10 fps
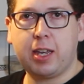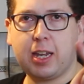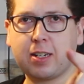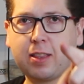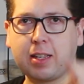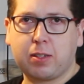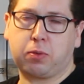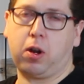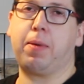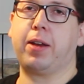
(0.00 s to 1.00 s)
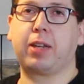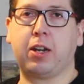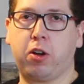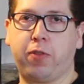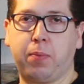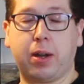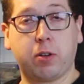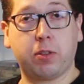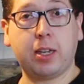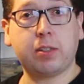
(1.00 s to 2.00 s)
hit that subscribe button to get notified when
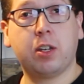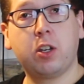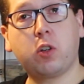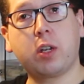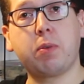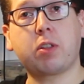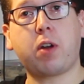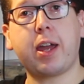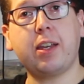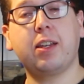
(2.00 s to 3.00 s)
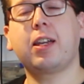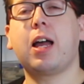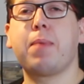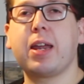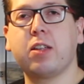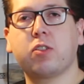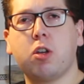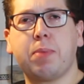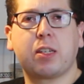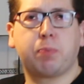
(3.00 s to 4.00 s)
I do these. Cooking with Craig, Car Maintenance,
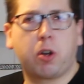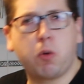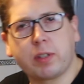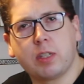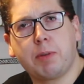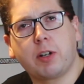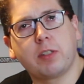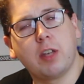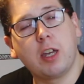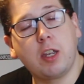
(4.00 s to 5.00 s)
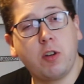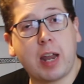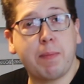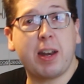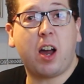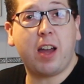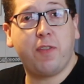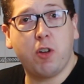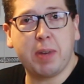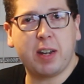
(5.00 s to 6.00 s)
Urban Explorer, What's in the Box, you name it, I
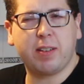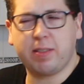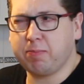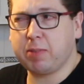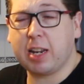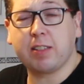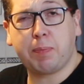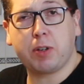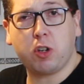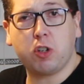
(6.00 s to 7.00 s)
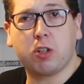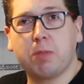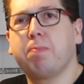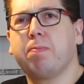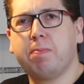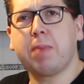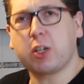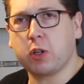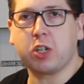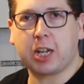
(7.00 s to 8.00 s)
film it, it ends up on YouTube.
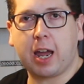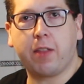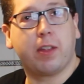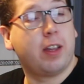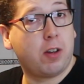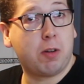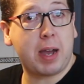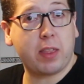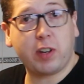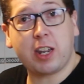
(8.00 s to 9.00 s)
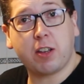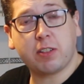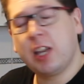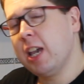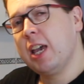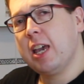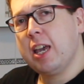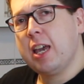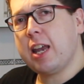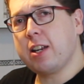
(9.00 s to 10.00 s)
Make sure you check out all my other videos.
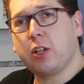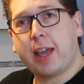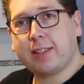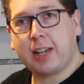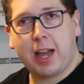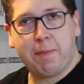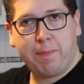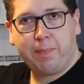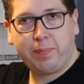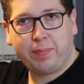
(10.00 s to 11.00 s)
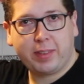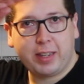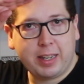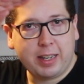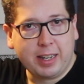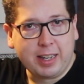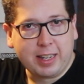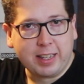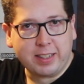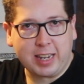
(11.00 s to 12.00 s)
And until next time,
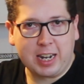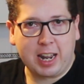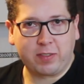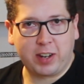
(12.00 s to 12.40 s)
see you in the next